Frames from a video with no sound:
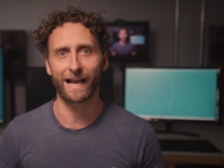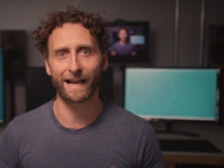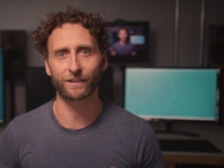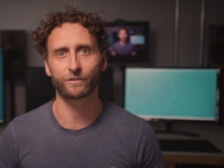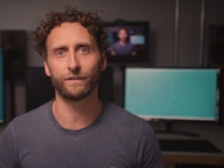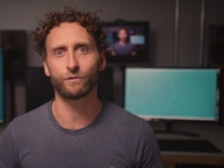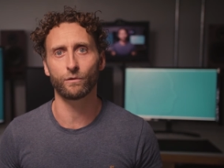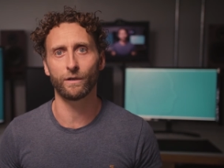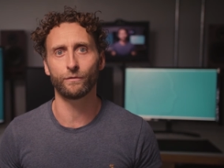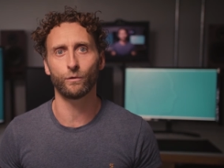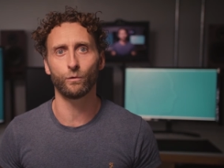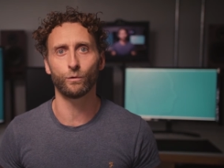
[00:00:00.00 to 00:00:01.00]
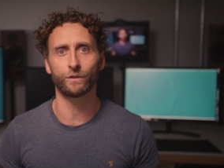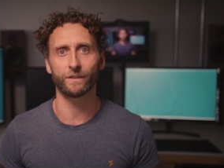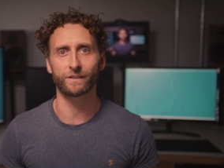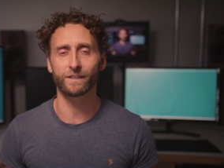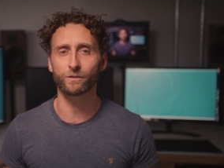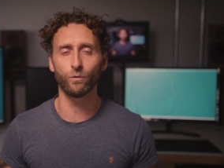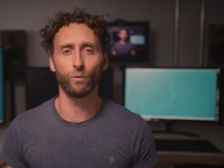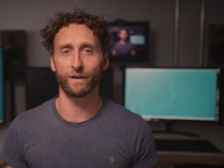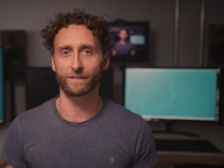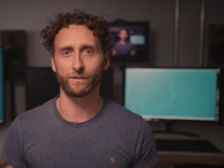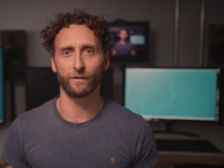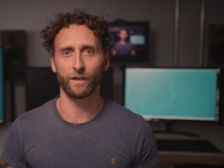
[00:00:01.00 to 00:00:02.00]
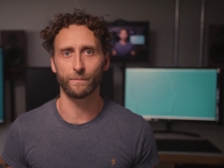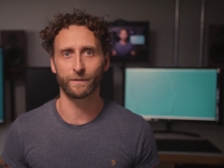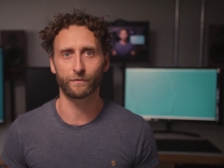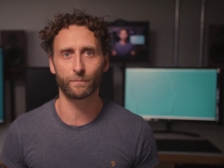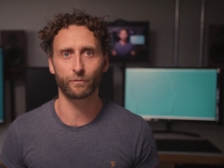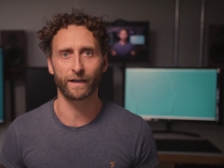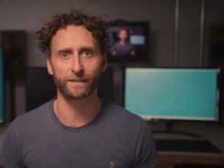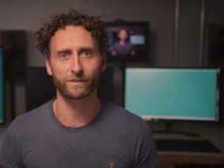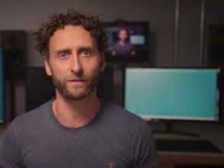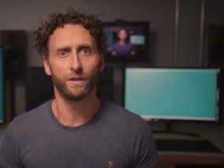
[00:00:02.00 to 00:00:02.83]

actually drive your audience is always an eye opener for brands,